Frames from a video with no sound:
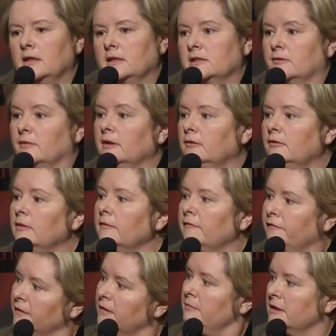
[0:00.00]
So I grew up
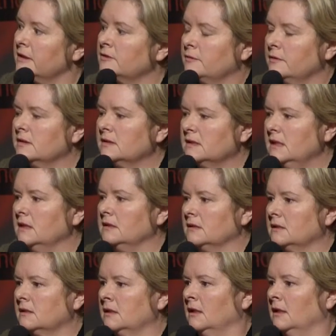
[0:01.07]
very much with a
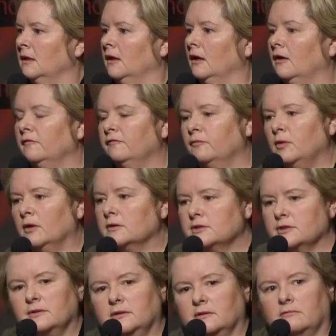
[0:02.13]
sense of what
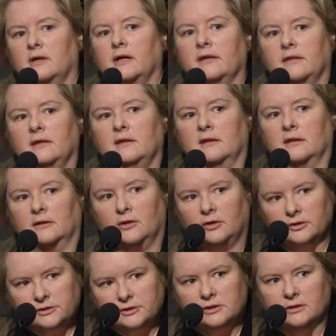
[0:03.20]
doing the right thing can
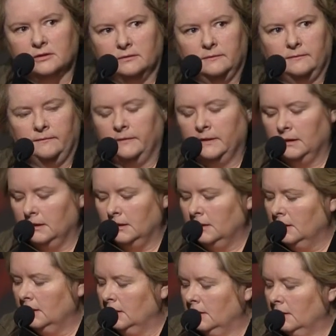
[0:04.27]
cost you.
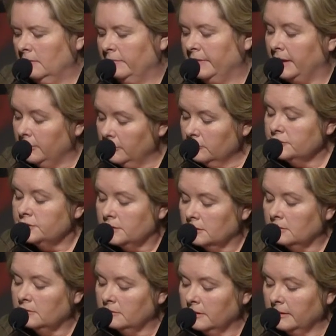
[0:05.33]
But I also
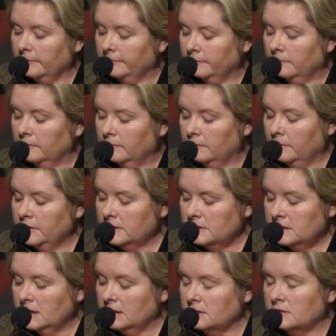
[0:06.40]
grew up with a
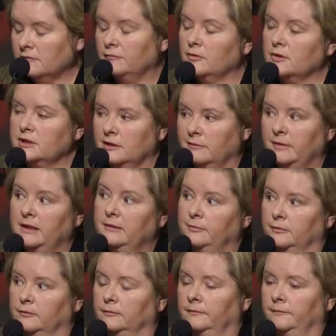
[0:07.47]
sense of watching
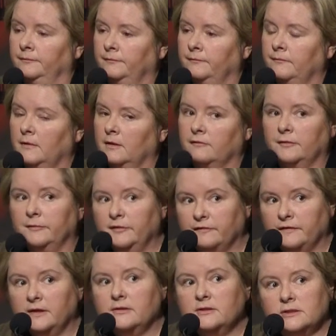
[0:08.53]
people from the
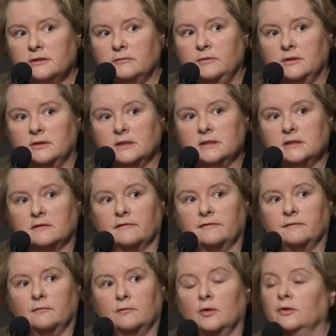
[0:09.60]
various communities
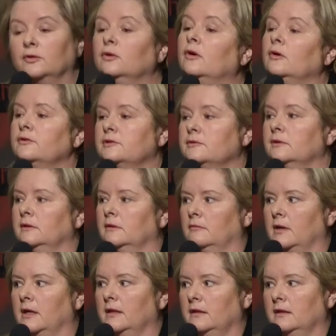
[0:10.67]
of what not doing the
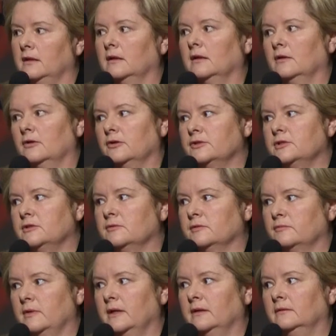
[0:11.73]
right thing can cost you
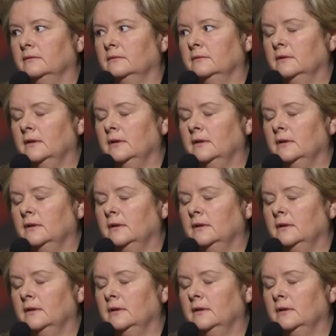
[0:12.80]
as well.